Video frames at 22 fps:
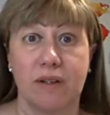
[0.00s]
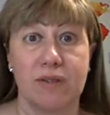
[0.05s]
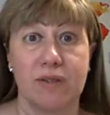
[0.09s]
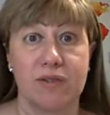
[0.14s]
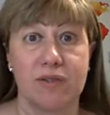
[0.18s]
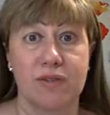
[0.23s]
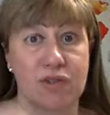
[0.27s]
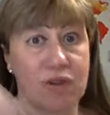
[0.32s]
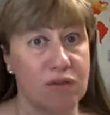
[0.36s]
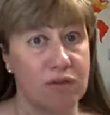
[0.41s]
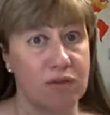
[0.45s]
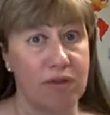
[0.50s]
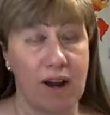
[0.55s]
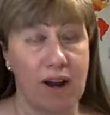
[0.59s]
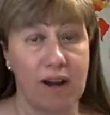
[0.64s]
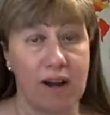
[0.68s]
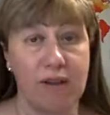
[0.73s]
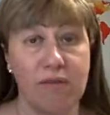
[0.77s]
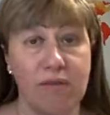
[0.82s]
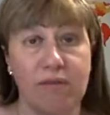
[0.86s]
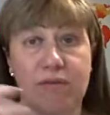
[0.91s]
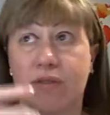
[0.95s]

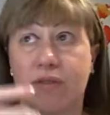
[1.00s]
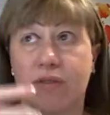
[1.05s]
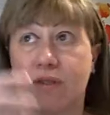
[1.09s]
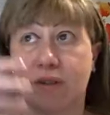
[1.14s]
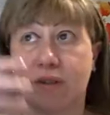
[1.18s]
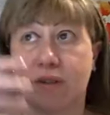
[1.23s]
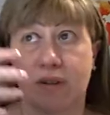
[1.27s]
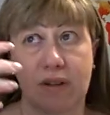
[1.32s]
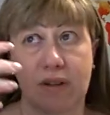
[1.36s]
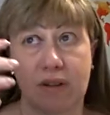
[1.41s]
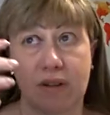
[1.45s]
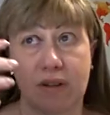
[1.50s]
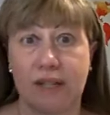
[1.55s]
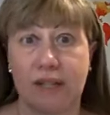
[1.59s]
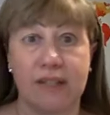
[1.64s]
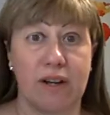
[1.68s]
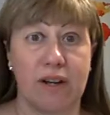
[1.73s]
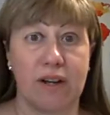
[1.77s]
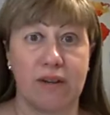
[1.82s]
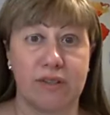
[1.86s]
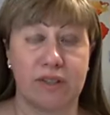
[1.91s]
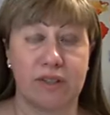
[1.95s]
survive in the
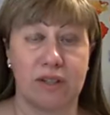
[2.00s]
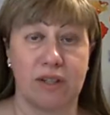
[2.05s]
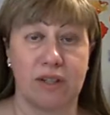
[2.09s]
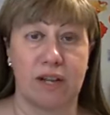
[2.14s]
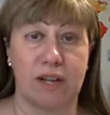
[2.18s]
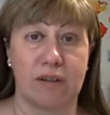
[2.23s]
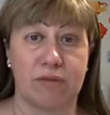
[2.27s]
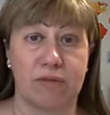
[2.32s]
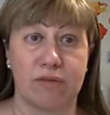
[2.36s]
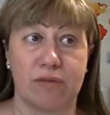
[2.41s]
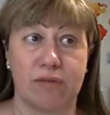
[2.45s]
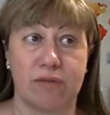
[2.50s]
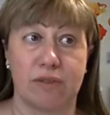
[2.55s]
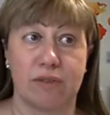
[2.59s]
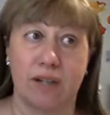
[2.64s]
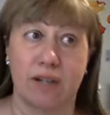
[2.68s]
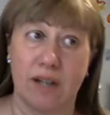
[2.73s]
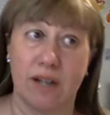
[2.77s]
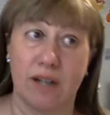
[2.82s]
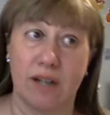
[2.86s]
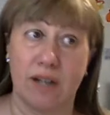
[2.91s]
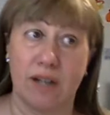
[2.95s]
afterlife,
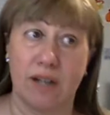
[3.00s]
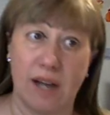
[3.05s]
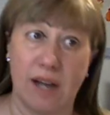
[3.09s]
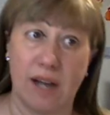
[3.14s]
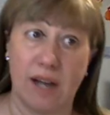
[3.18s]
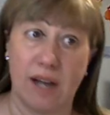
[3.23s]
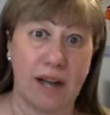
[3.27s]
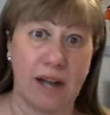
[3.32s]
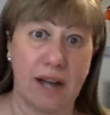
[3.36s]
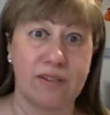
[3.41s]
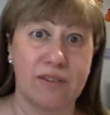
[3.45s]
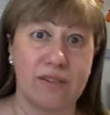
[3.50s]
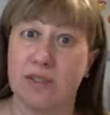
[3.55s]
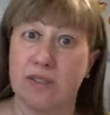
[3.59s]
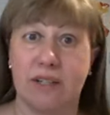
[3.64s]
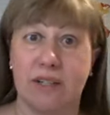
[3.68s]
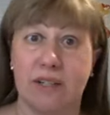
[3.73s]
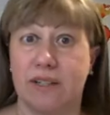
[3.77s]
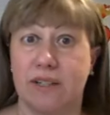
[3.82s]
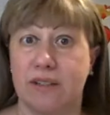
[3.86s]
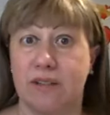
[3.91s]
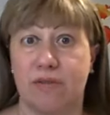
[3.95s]
others
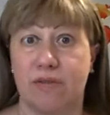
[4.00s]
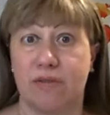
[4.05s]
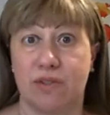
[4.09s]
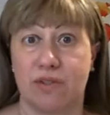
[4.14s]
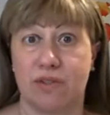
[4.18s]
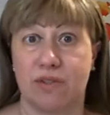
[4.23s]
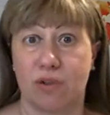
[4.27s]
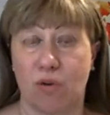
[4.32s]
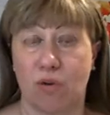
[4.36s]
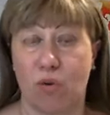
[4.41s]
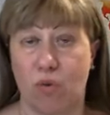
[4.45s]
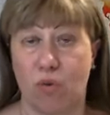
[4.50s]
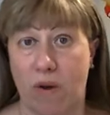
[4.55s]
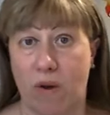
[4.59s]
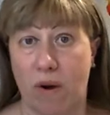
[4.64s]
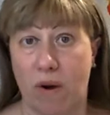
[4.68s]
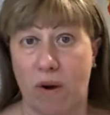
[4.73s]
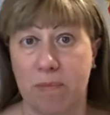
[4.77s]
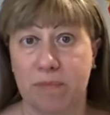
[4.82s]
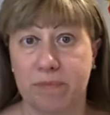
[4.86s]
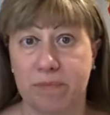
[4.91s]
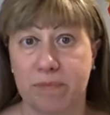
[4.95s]
in the physical
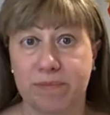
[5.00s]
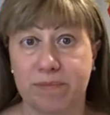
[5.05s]
realm.